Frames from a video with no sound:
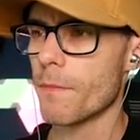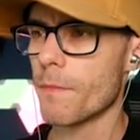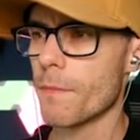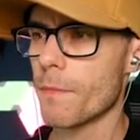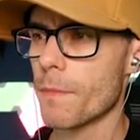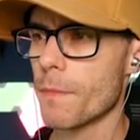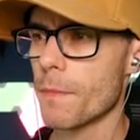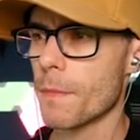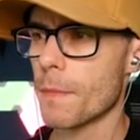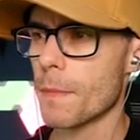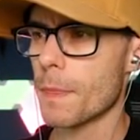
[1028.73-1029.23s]

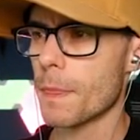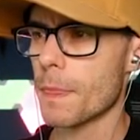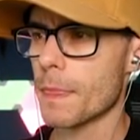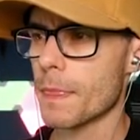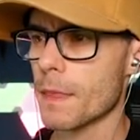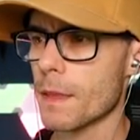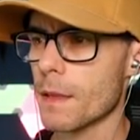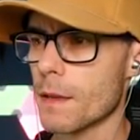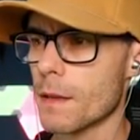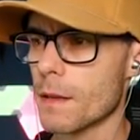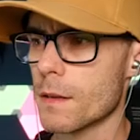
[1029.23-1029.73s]

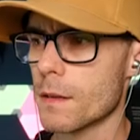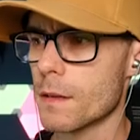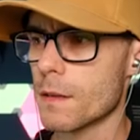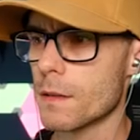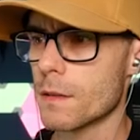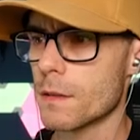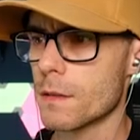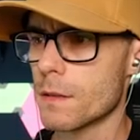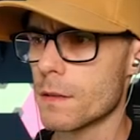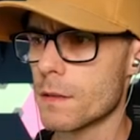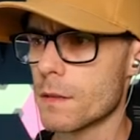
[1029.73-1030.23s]

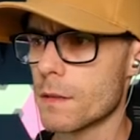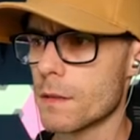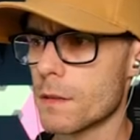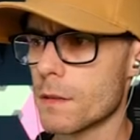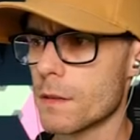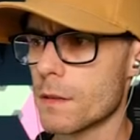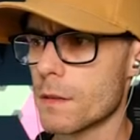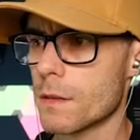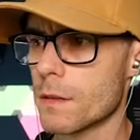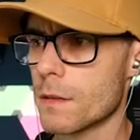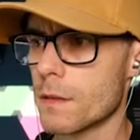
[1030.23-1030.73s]

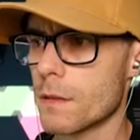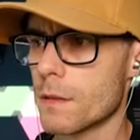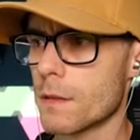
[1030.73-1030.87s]
No one is speaking in this clip.